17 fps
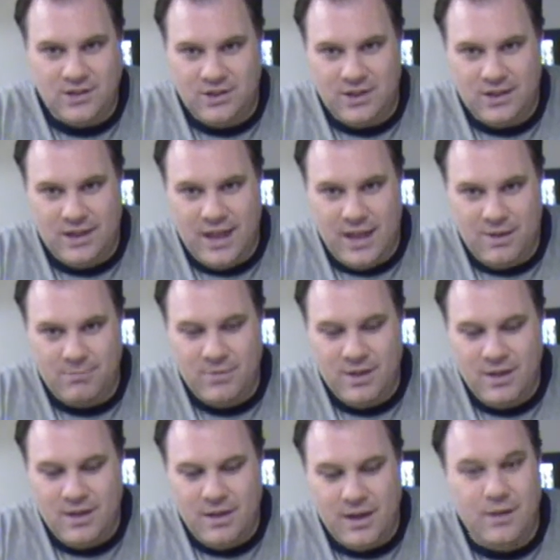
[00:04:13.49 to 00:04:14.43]
and let's
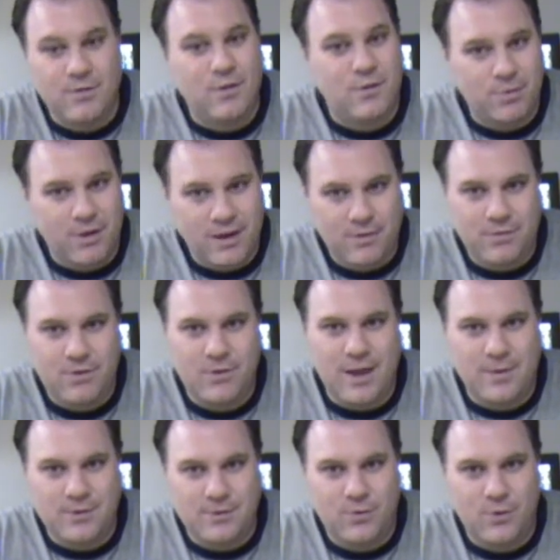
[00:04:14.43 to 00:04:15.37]
say China survives the
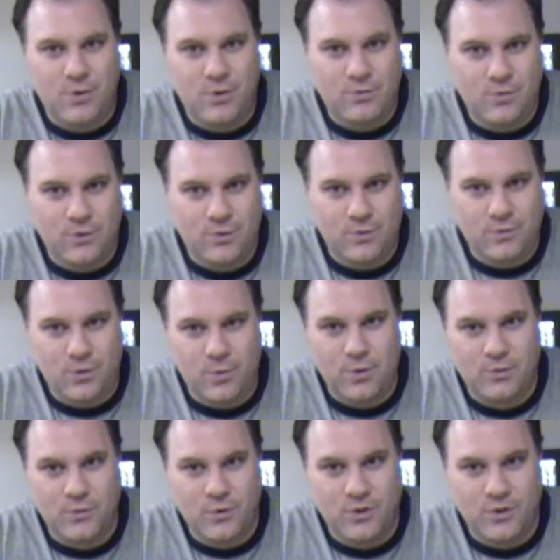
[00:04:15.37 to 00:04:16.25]
early stages of the game.